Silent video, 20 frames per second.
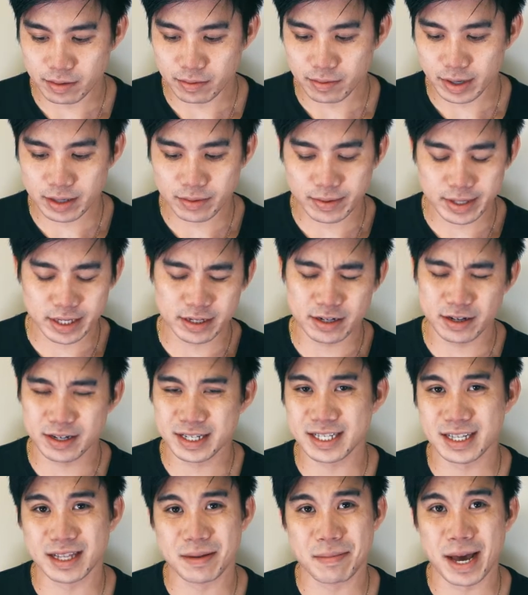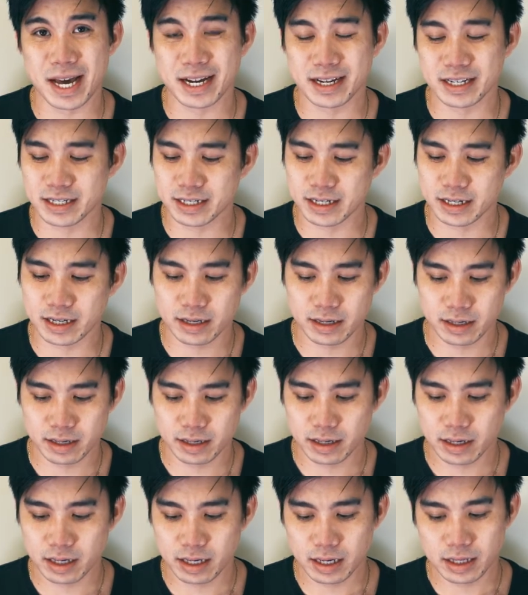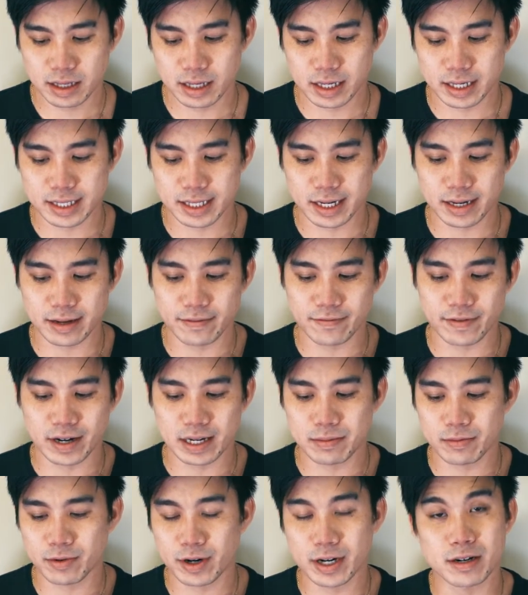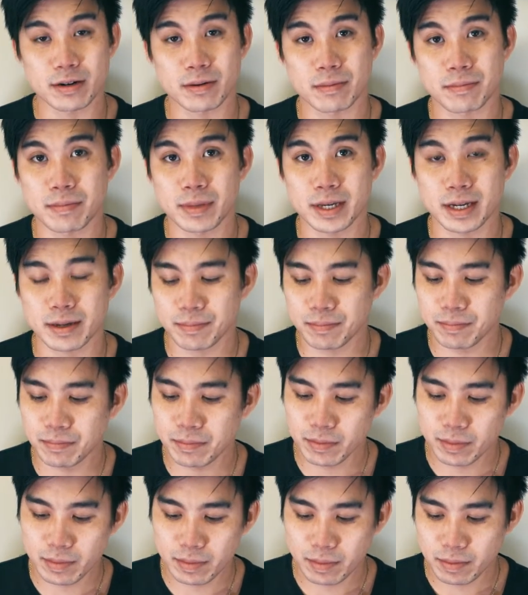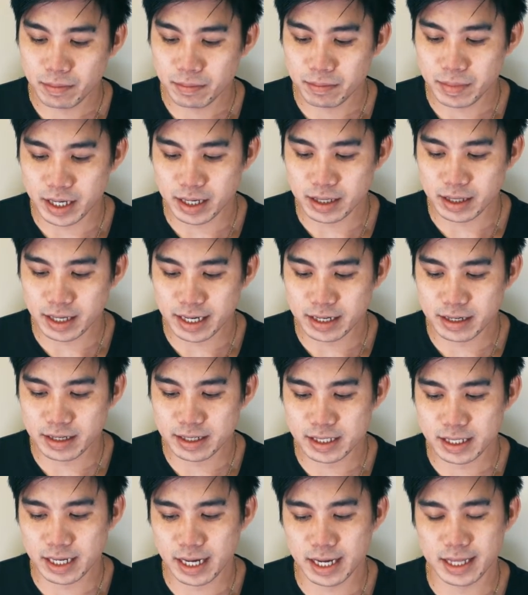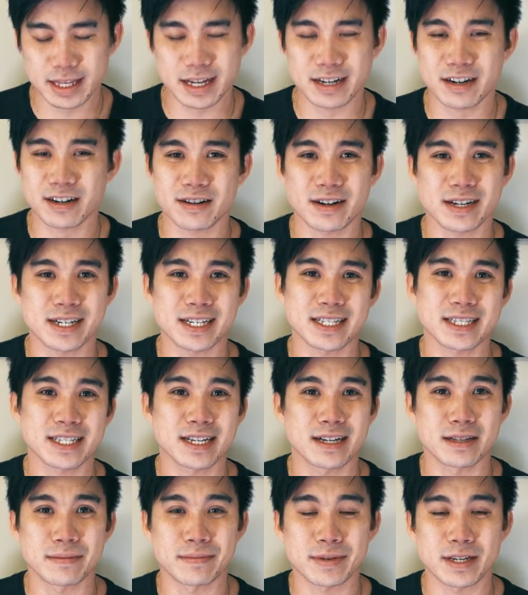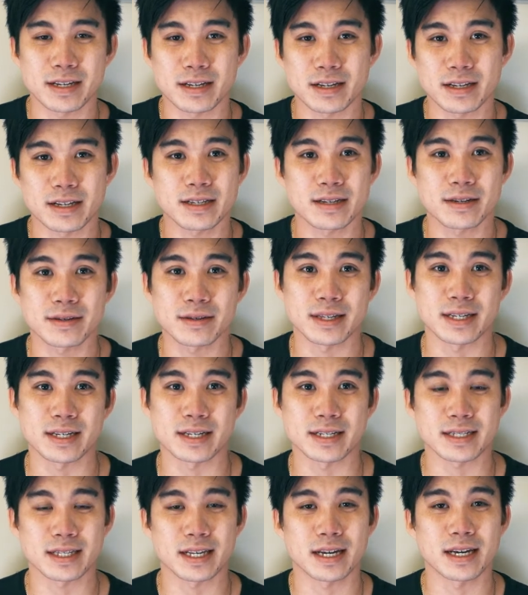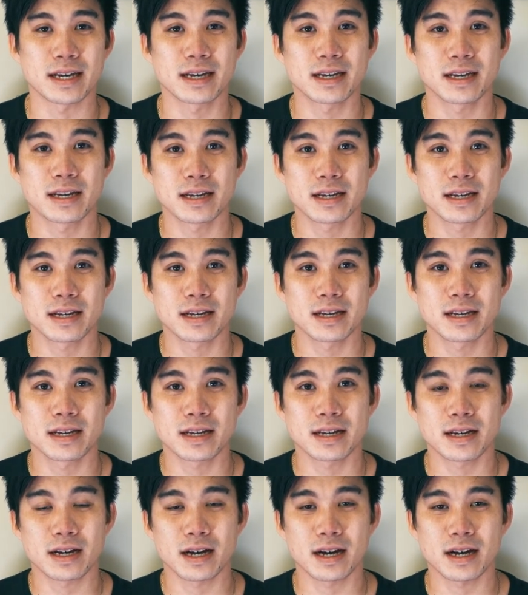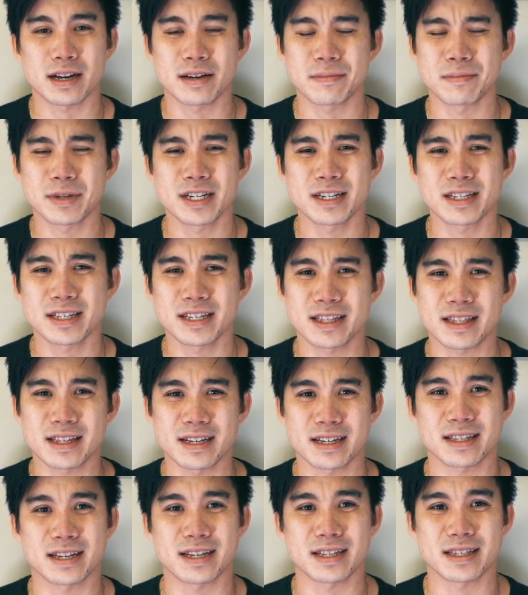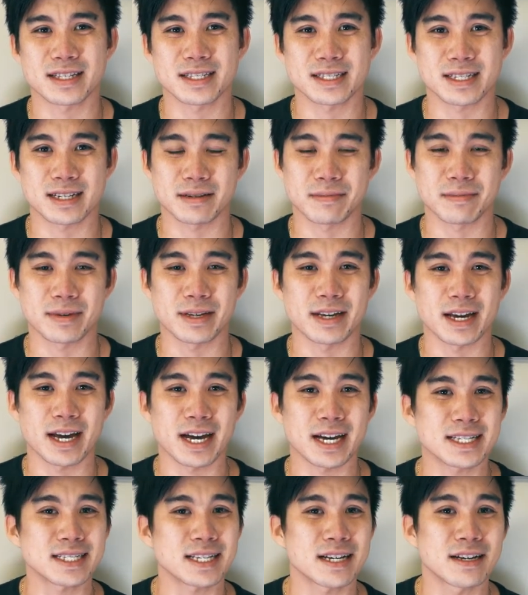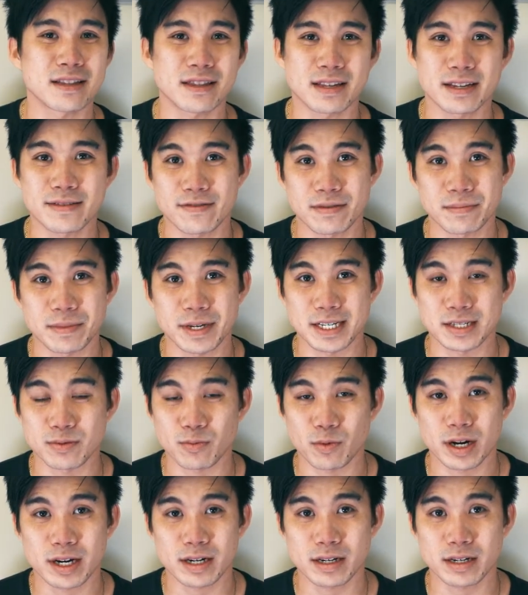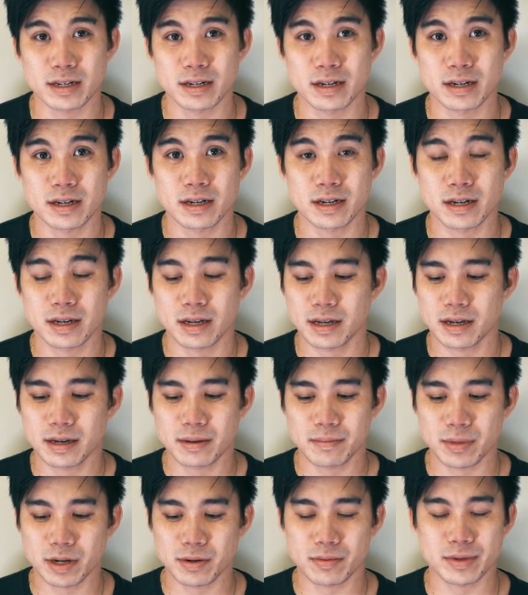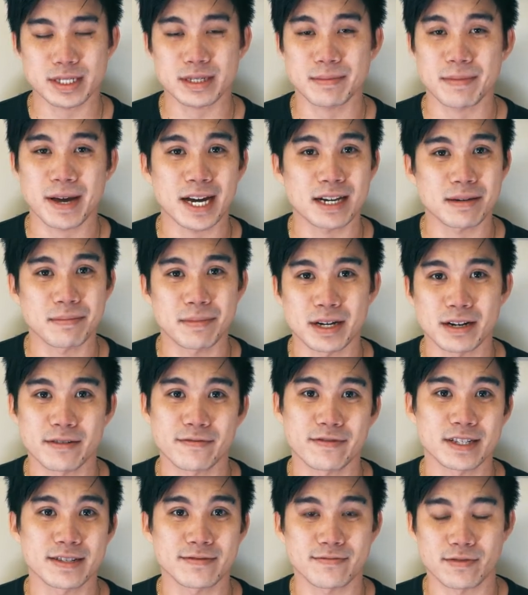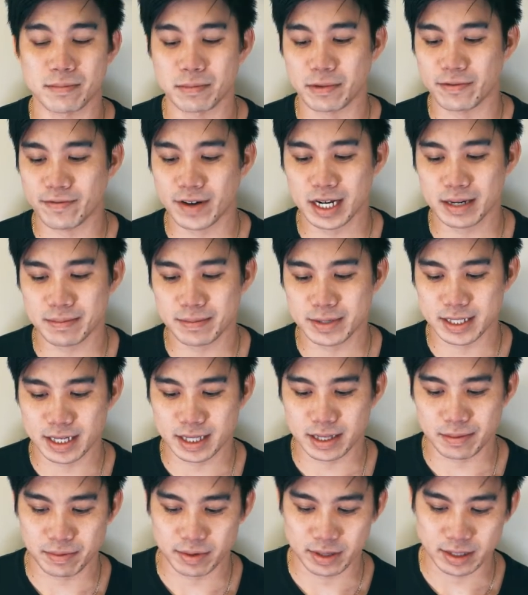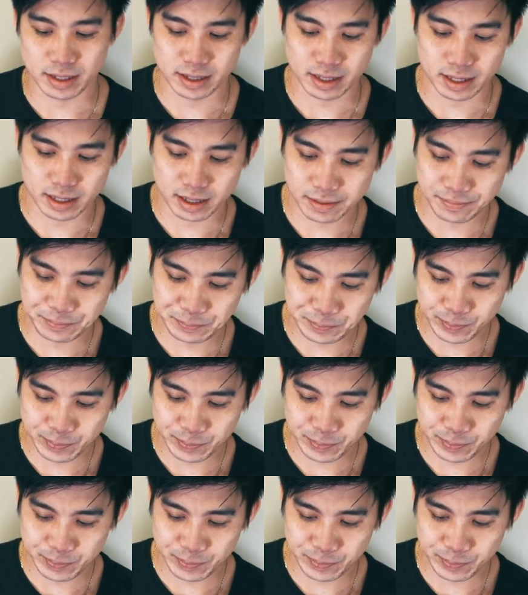right away you notice on the packaging that it's got vitamin water in big letters, and that already is telling me two things. That I immediately think that this is going to be as healthy for me as water, but with some added benefits from the vitamins that they put in there.